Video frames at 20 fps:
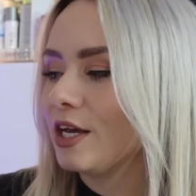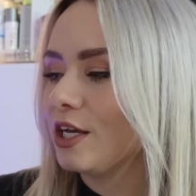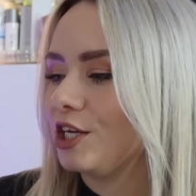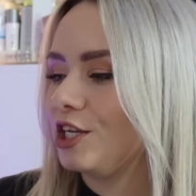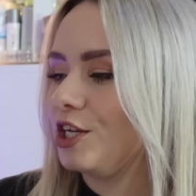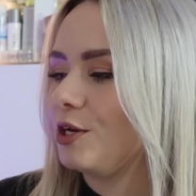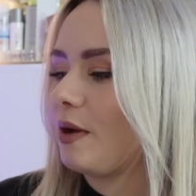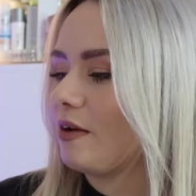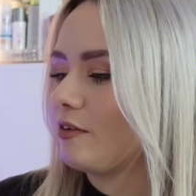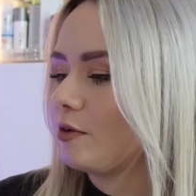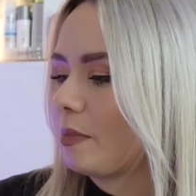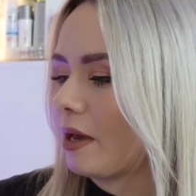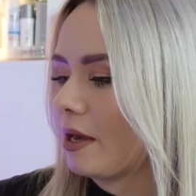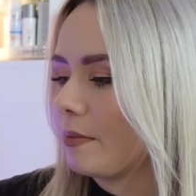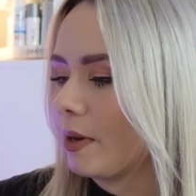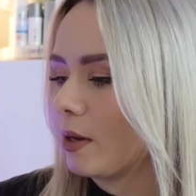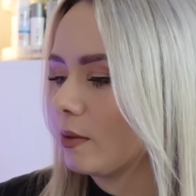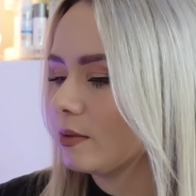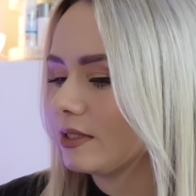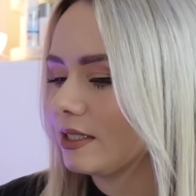You do have to
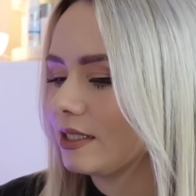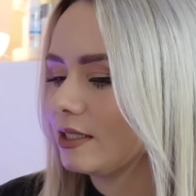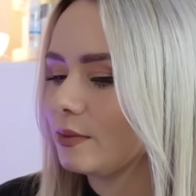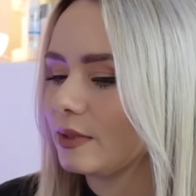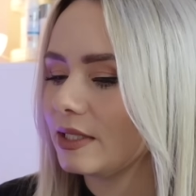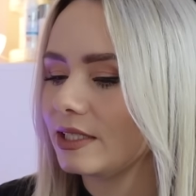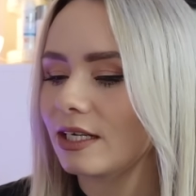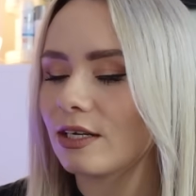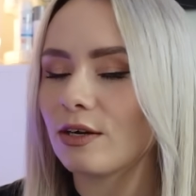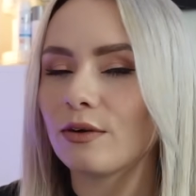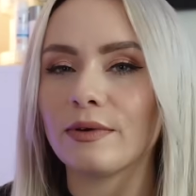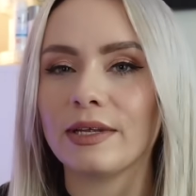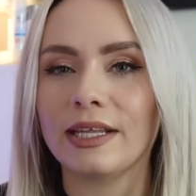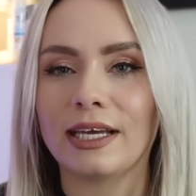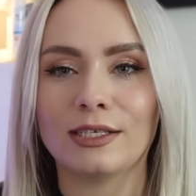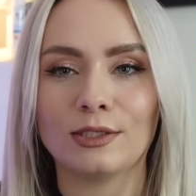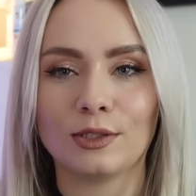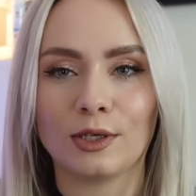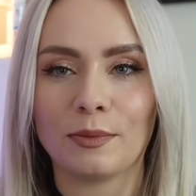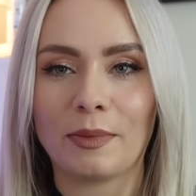pay postage, which I don't
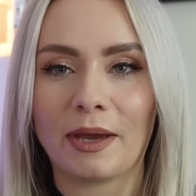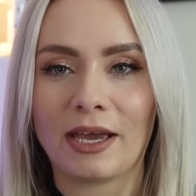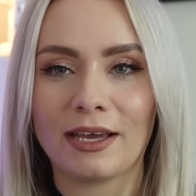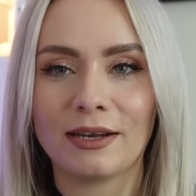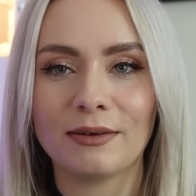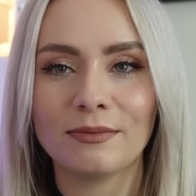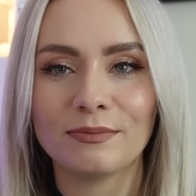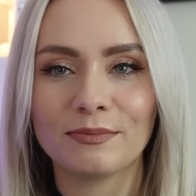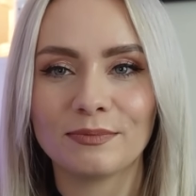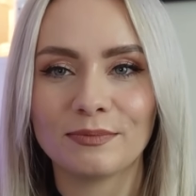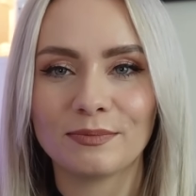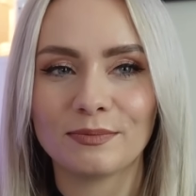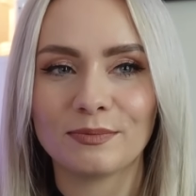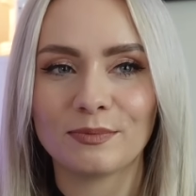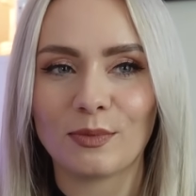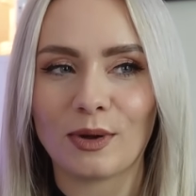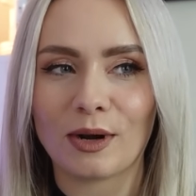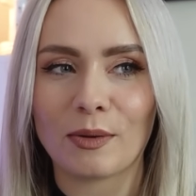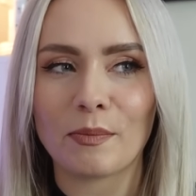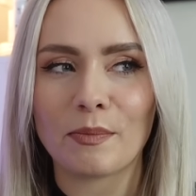really enjoy paying
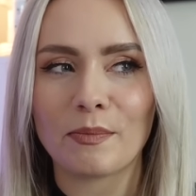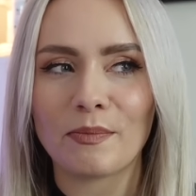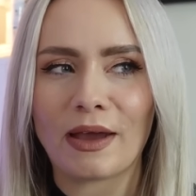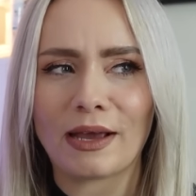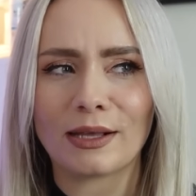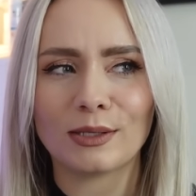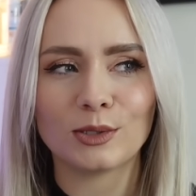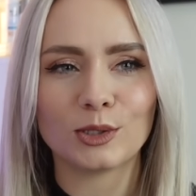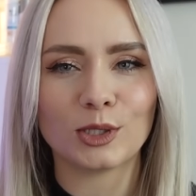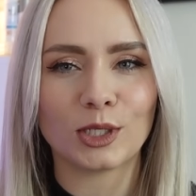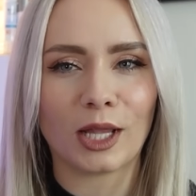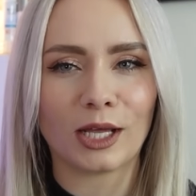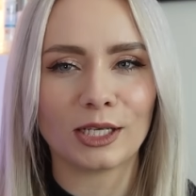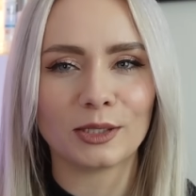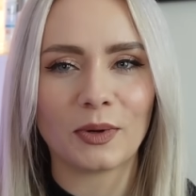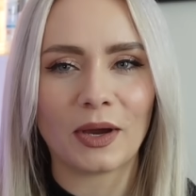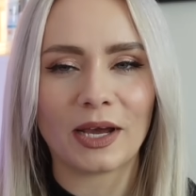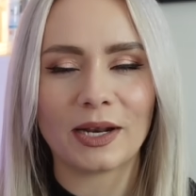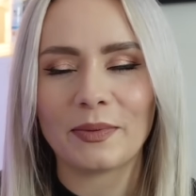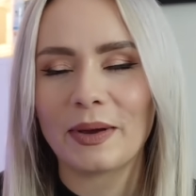when I'm paying such a large
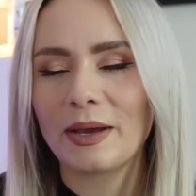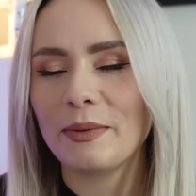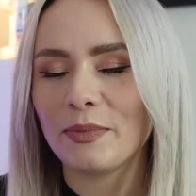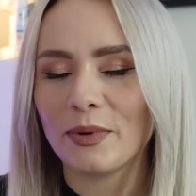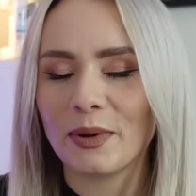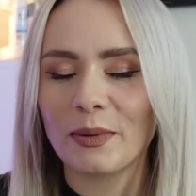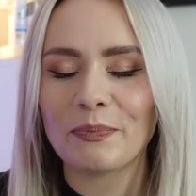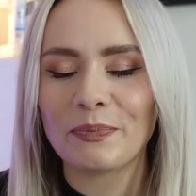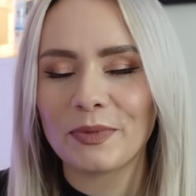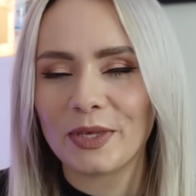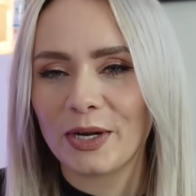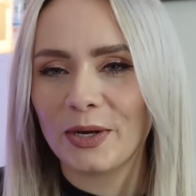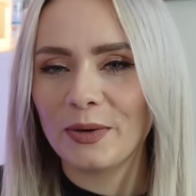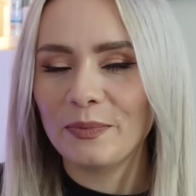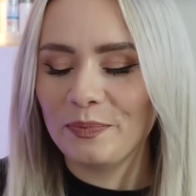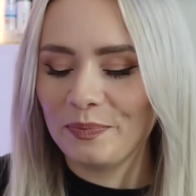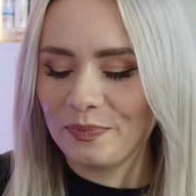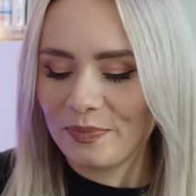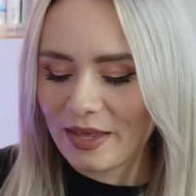amount anyway, but you know.